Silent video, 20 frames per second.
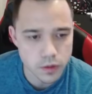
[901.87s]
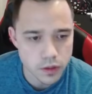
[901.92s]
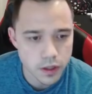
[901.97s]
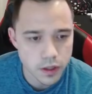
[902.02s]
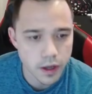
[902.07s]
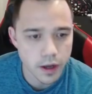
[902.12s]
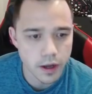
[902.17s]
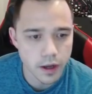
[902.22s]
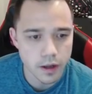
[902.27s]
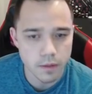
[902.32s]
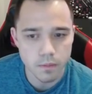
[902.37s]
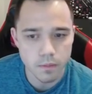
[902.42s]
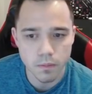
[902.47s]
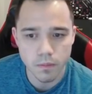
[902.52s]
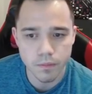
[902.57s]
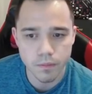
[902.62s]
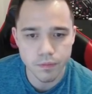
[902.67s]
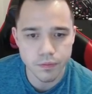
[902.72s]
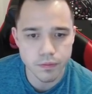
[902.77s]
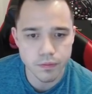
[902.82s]
a
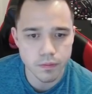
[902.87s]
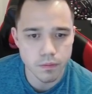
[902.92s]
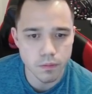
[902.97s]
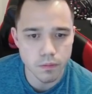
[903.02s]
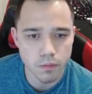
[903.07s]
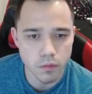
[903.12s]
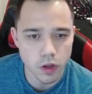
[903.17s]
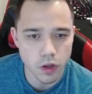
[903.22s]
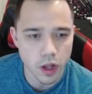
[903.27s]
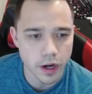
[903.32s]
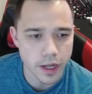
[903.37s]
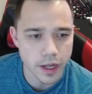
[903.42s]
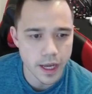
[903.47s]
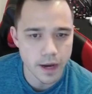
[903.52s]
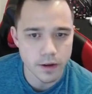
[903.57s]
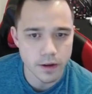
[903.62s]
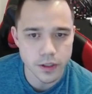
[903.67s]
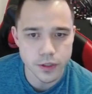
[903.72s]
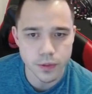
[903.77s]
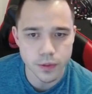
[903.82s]
lot of
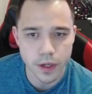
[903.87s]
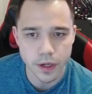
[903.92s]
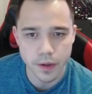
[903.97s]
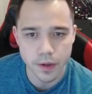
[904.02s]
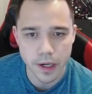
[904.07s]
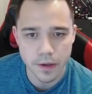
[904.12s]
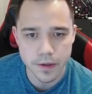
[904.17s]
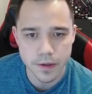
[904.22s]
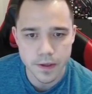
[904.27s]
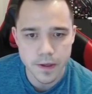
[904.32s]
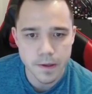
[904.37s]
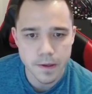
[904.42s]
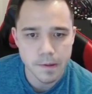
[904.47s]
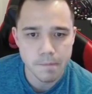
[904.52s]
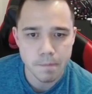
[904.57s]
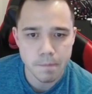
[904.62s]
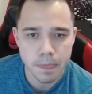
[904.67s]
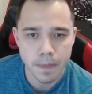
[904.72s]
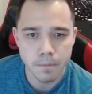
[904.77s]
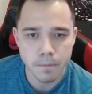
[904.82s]
counters running around.
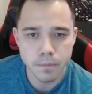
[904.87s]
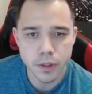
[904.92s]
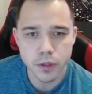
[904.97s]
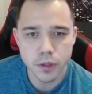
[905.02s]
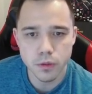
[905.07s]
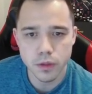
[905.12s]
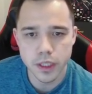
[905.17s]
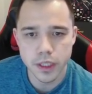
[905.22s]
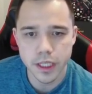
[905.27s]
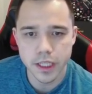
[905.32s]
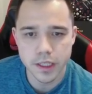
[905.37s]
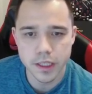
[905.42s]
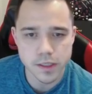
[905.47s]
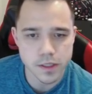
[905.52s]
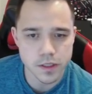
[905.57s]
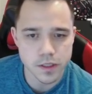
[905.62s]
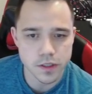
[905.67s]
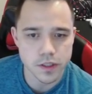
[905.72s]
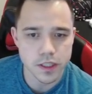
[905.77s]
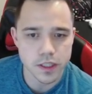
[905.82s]
Mew lead, this
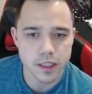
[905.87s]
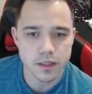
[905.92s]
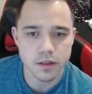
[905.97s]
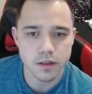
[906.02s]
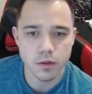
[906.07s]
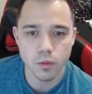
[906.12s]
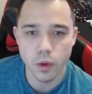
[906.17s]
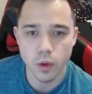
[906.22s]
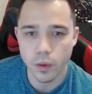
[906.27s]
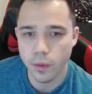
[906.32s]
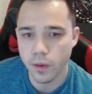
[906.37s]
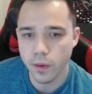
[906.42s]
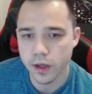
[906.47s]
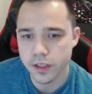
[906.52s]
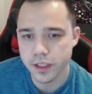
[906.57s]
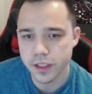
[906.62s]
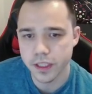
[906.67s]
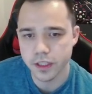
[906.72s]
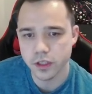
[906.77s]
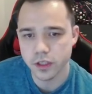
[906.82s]
is where we want to
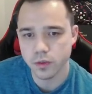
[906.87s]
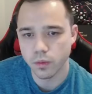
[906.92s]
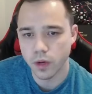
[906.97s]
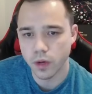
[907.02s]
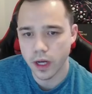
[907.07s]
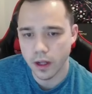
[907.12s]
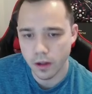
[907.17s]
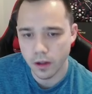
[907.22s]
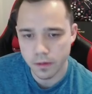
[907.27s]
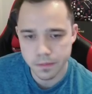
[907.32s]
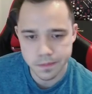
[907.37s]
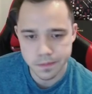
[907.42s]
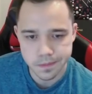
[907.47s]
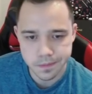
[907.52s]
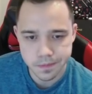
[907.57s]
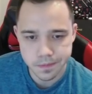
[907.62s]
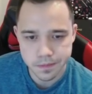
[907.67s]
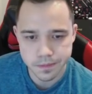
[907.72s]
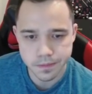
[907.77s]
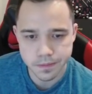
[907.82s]
see it as well.
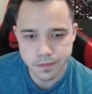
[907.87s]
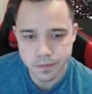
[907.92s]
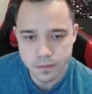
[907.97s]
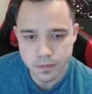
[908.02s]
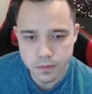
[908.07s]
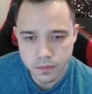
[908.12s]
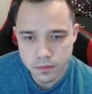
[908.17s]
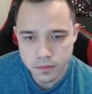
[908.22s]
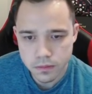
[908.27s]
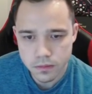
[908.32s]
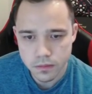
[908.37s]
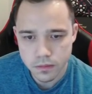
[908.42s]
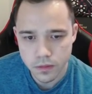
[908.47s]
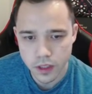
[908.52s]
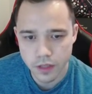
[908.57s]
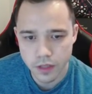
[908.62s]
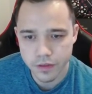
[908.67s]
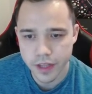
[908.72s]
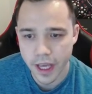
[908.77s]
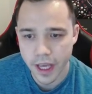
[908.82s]

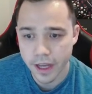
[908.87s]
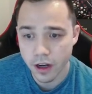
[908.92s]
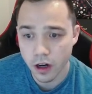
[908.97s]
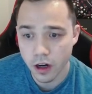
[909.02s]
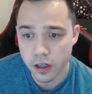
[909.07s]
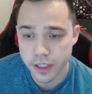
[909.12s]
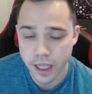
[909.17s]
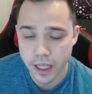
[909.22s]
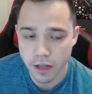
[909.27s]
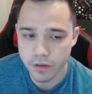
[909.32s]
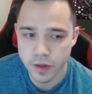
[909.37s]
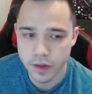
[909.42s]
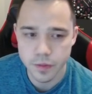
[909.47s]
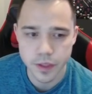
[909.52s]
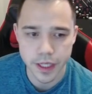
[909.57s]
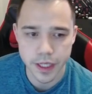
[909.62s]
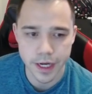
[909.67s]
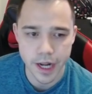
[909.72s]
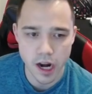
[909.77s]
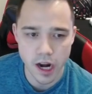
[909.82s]
If Gengar or Talonflame can
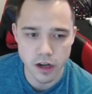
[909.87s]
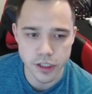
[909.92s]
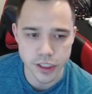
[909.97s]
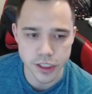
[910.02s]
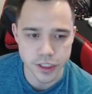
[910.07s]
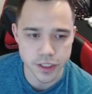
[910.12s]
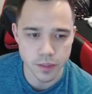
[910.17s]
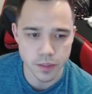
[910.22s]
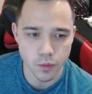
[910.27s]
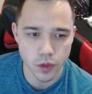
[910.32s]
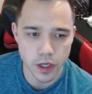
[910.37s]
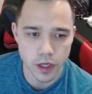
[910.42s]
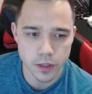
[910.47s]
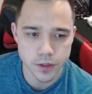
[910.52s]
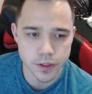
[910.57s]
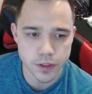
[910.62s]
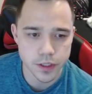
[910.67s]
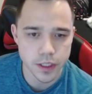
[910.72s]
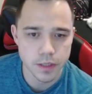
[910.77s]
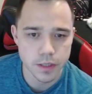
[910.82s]
get energy somewhere
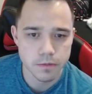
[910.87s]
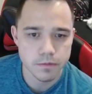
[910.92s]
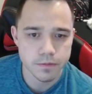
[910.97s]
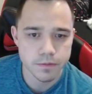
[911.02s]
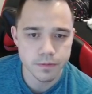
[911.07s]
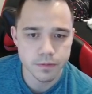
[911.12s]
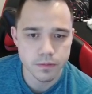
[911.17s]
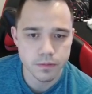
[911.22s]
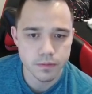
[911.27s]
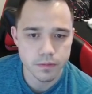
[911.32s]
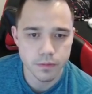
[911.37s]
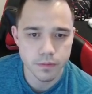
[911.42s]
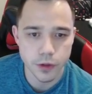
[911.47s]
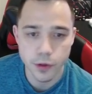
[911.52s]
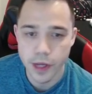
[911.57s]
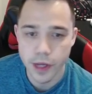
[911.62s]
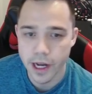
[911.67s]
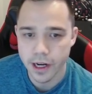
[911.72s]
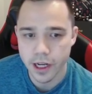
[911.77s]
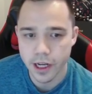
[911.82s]
else, Mew
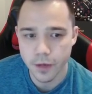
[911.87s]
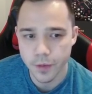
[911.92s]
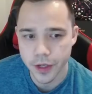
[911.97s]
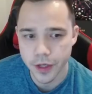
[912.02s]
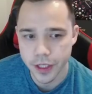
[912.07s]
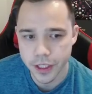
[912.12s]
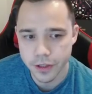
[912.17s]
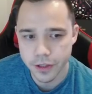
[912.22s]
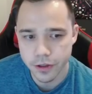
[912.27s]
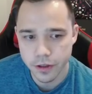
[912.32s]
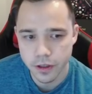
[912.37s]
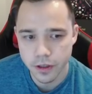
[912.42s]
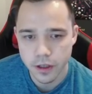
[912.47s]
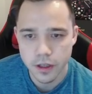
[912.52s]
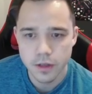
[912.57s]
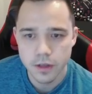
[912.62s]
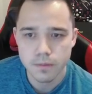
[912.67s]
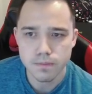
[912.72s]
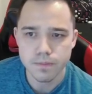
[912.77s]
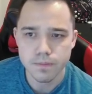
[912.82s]
can't come in either.
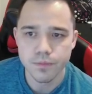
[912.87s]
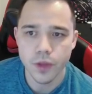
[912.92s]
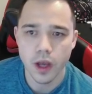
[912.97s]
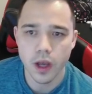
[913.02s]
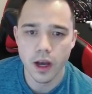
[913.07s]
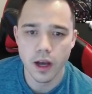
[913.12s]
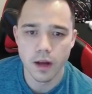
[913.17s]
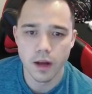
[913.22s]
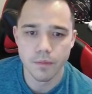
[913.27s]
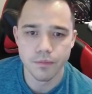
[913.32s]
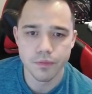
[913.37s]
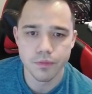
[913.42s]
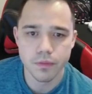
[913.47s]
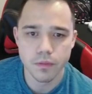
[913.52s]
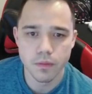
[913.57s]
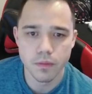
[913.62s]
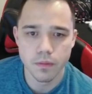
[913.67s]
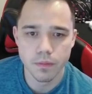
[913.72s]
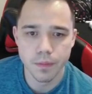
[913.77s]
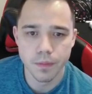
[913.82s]

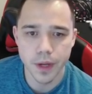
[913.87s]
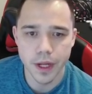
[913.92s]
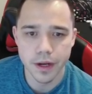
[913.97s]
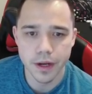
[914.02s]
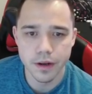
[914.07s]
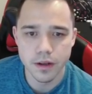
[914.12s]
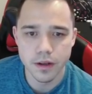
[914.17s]
But